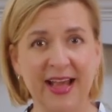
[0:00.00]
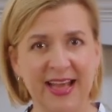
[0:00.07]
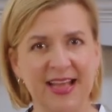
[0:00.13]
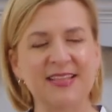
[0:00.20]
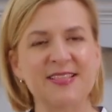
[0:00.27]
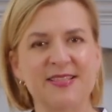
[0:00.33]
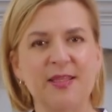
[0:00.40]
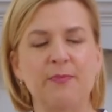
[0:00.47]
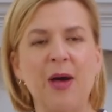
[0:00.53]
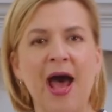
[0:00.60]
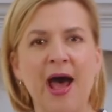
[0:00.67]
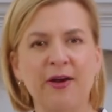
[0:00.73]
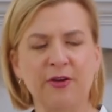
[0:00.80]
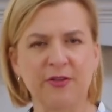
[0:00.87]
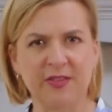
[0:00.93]
It's the
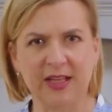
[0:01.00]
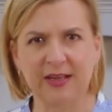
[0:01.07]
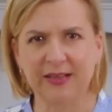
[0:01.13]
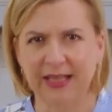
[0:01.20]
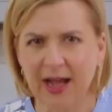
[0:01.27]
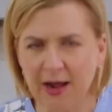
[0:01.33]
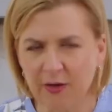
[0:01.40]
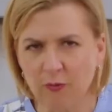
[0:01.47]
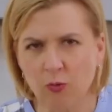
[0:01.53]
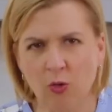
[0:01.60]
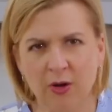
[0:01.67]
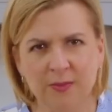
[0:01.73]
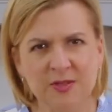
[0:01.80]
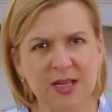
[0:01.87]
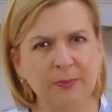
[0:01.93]
batter that kind of
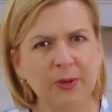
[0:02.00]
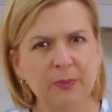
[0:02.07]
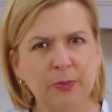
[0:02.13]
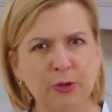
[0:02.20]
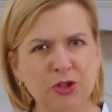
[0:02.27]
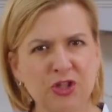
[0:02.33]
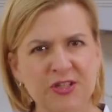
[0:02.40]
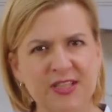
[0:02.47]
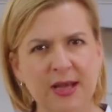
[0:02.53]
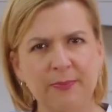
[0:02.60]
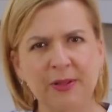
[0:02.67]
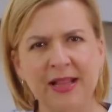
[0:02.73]
warms up and pushes up